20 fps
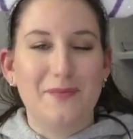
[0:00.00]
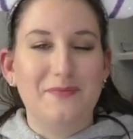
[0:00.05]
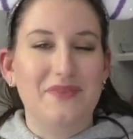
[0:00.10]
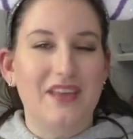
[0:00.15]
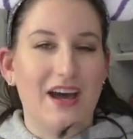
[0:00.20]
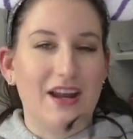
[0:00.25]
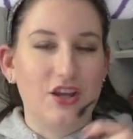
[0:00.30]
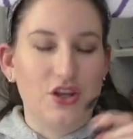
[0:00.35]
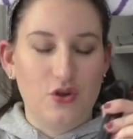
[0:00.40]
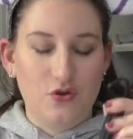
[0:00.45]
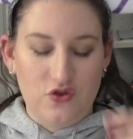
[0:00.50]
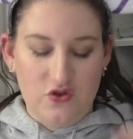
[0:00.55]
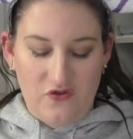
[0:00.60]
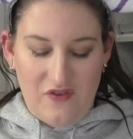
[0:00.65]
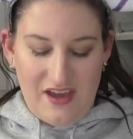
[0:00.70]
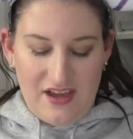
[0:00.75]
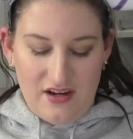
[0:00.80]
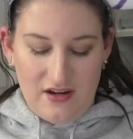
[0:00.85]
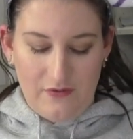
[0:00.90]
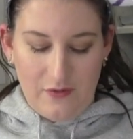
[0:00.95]
I'm not a huge
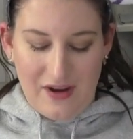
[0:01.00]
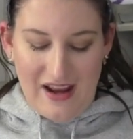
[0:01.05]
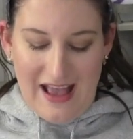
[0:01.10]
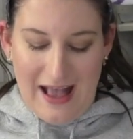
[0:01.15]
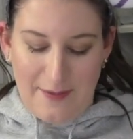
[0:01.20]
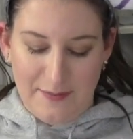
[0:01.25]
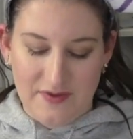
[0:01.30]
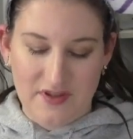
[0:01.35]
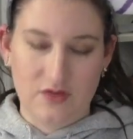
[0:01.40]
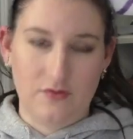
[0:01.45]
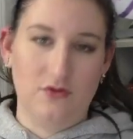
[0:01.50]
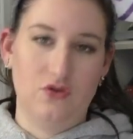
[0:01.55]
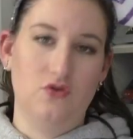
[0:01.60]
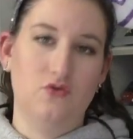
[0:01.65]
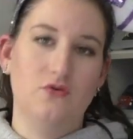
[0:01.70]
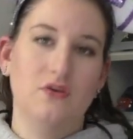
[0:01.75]
fan of what happens when